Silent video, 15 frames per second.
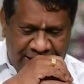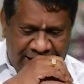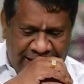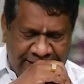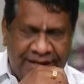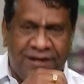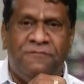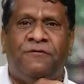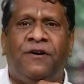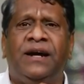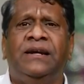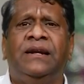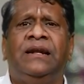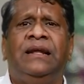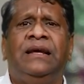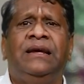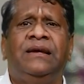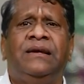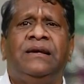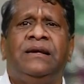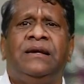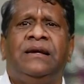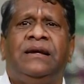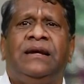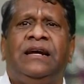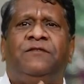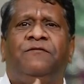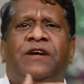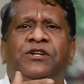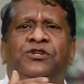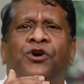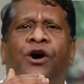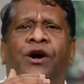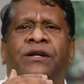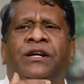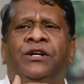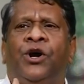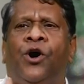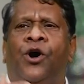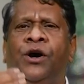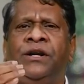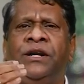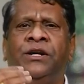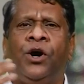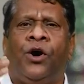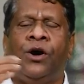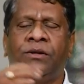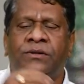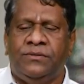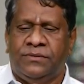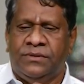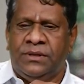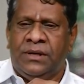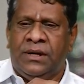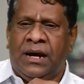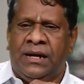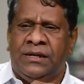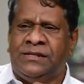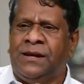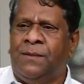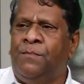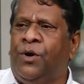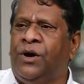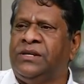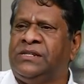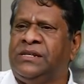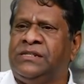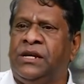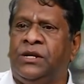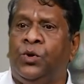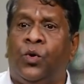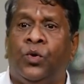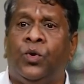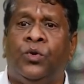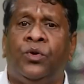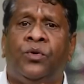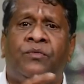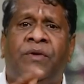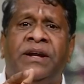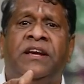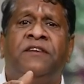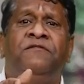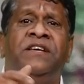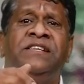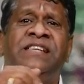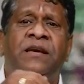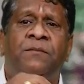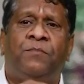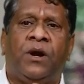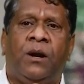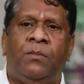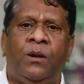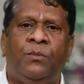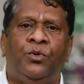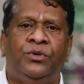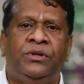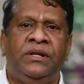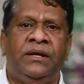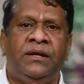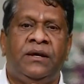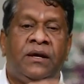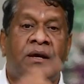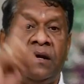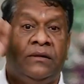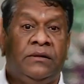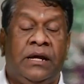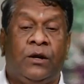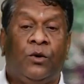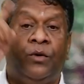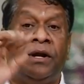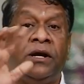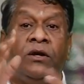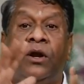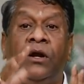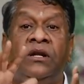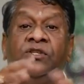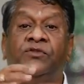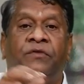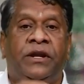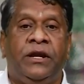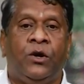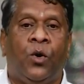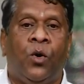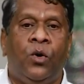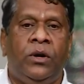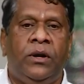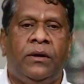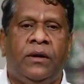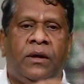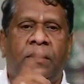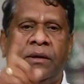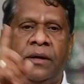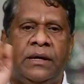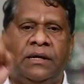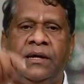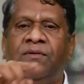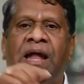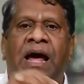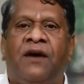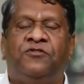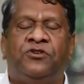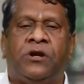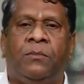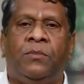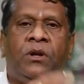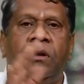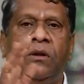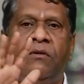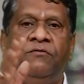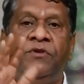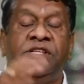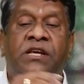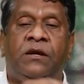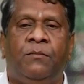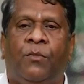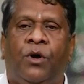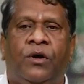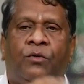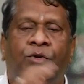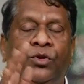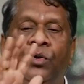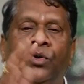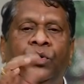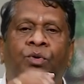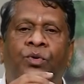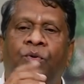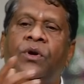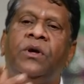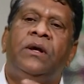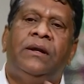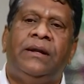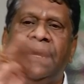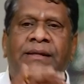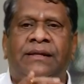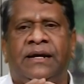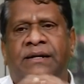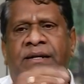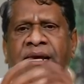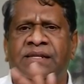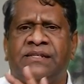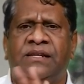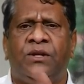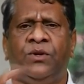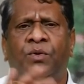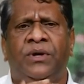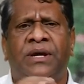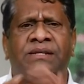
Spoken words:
And then finally, it went on and on and on. And some boys said, no, vadiki wheezing problem undi. Their Kodaikanal is very cold. You will have trouble wheezing oddu. Like that, yes and no.